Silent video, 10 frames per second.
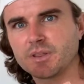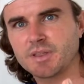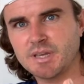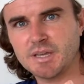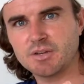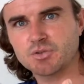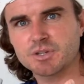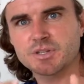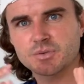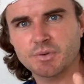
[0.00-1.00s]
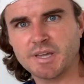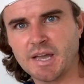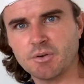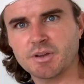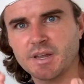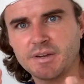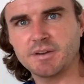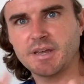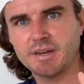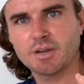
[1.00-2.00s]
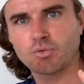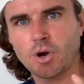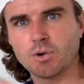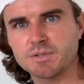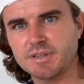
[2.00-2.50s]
the interest is recalculated and it grows,